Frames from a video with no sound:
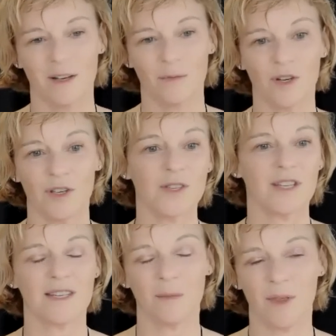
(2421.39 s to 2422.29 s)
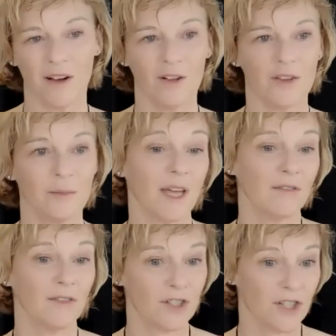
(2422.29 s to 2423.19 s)
and we're using something called the
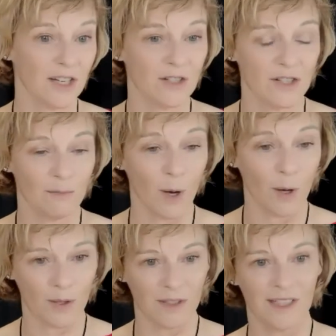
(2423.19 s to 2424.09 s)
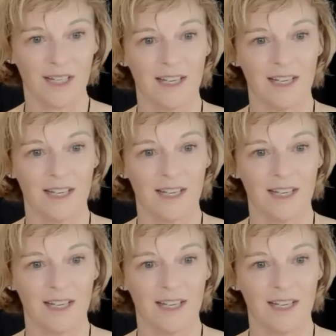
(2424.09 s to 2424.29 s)
behavior change model